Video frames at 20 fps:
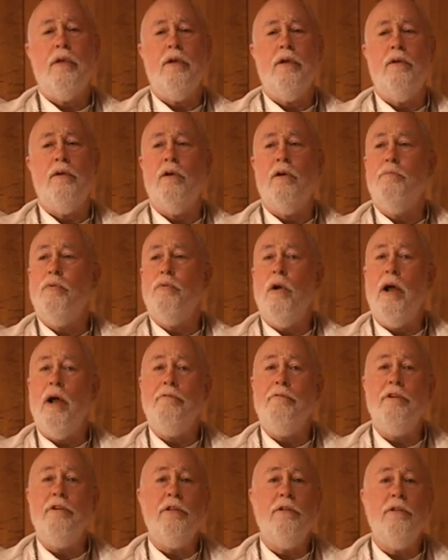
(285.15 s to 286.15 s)
in our
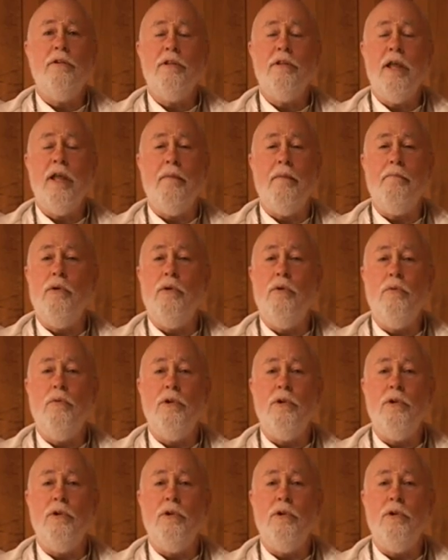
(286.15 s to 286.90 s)
private little temple,